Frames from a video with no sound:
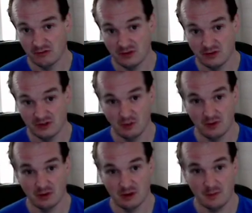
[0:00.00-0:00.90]
and see what they
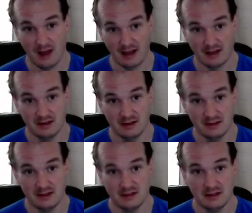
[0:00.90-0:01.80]
got in the bag.
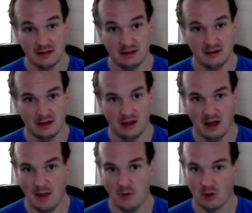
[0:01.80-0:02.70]

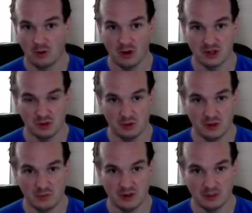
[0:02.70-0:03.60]
I'm not quite sure
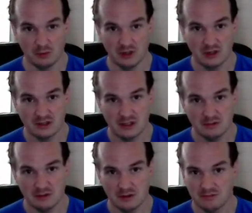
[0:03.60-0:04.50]
we'd bring double darks
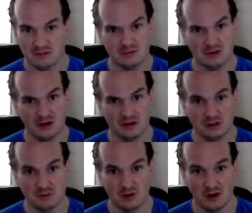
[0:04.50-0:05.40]
out. It kind of
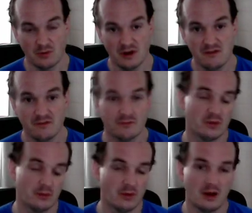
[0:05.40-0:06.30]
strikes me as kind of brave,
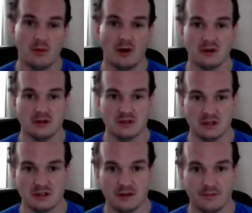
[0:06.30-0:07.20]
but my opponent concedes.